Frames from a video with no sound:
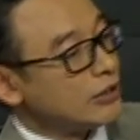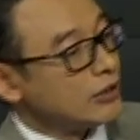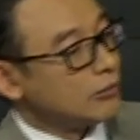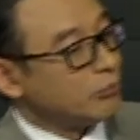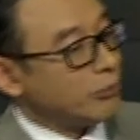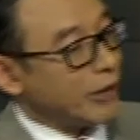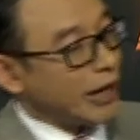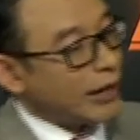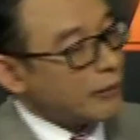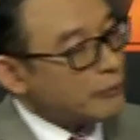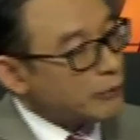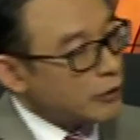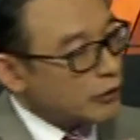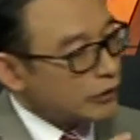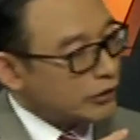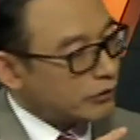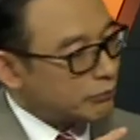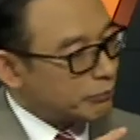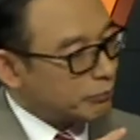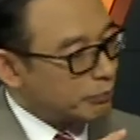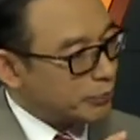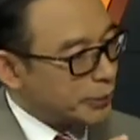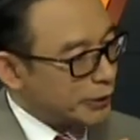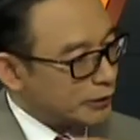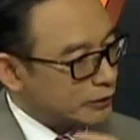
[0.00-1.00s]
but I'm going to
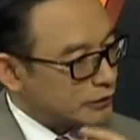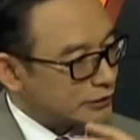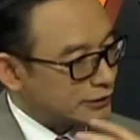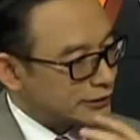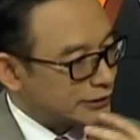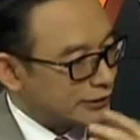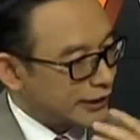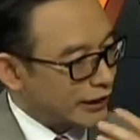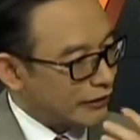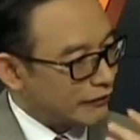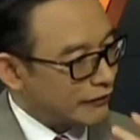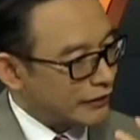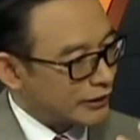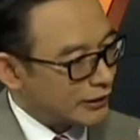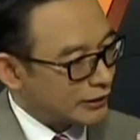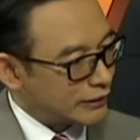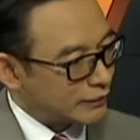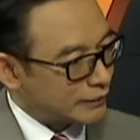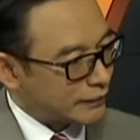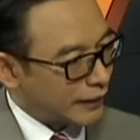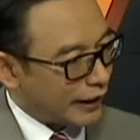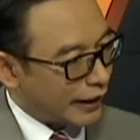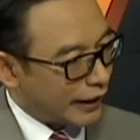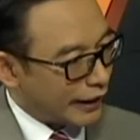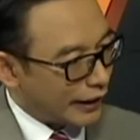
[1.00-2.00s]
build, develop,
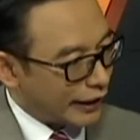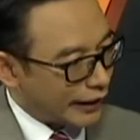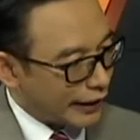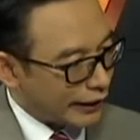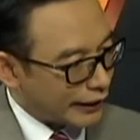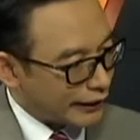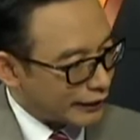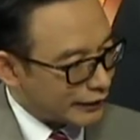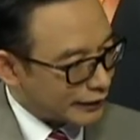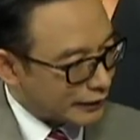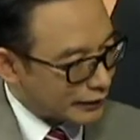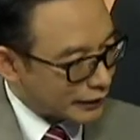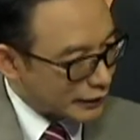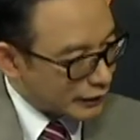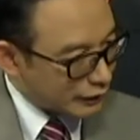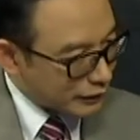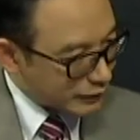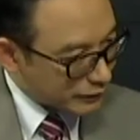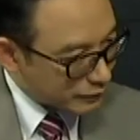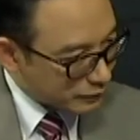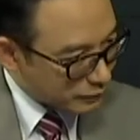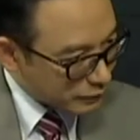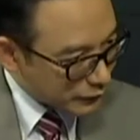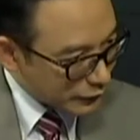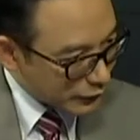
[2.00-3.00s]
and
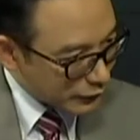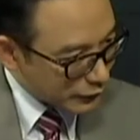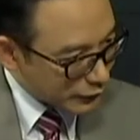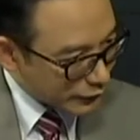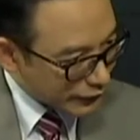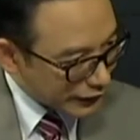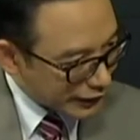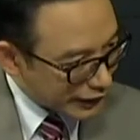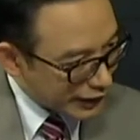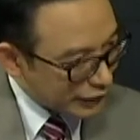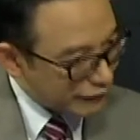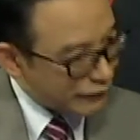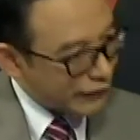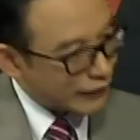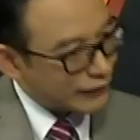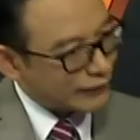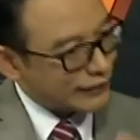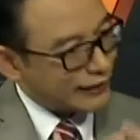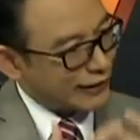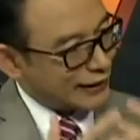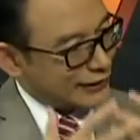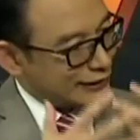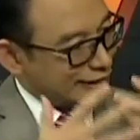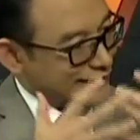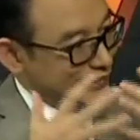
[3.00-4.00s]
give out
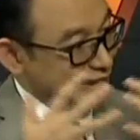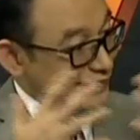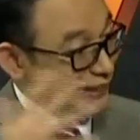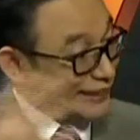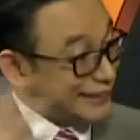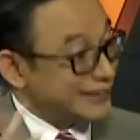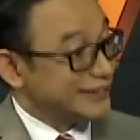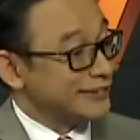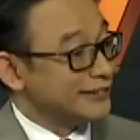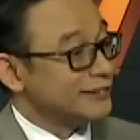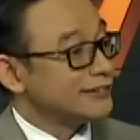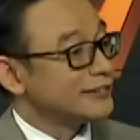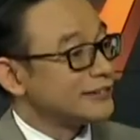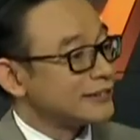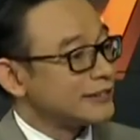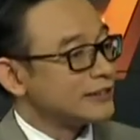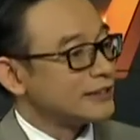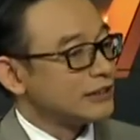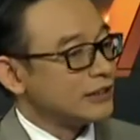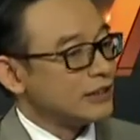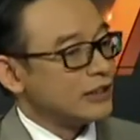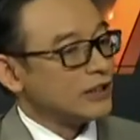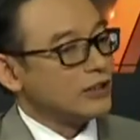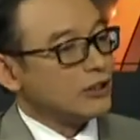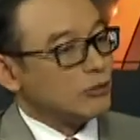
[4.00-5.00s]
as yield
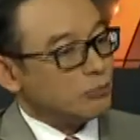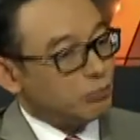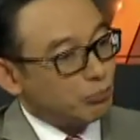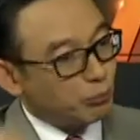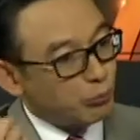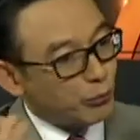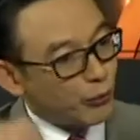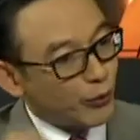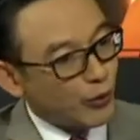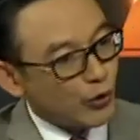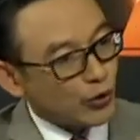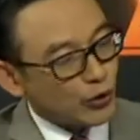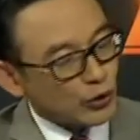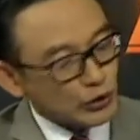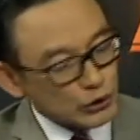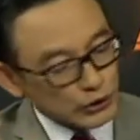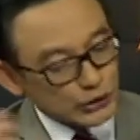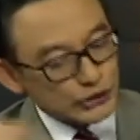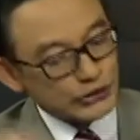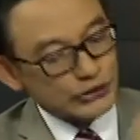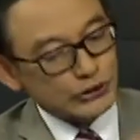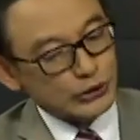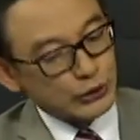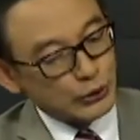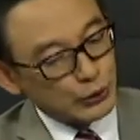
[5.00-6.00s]
most
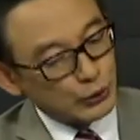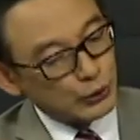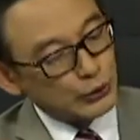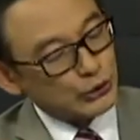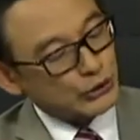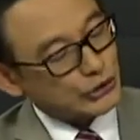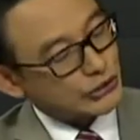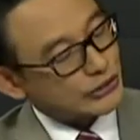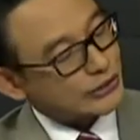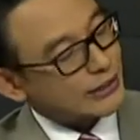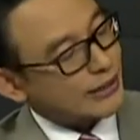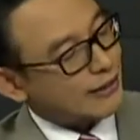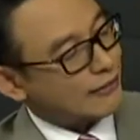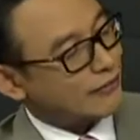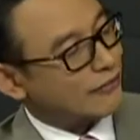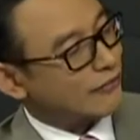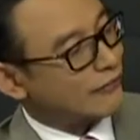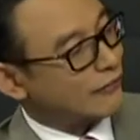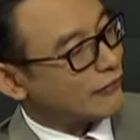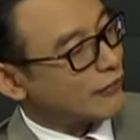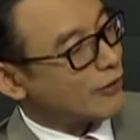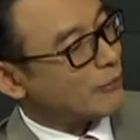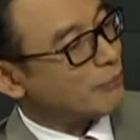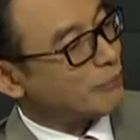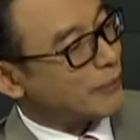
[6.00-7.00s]
good stuff
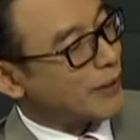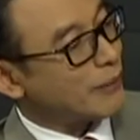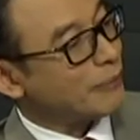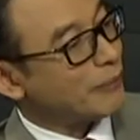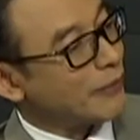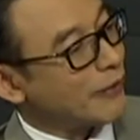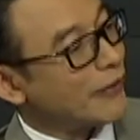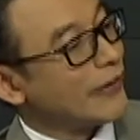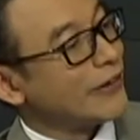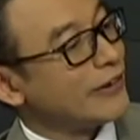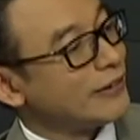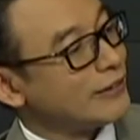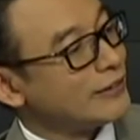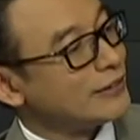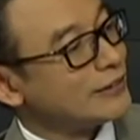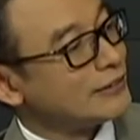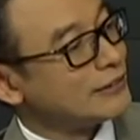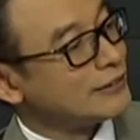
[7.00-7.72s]
from palm oil.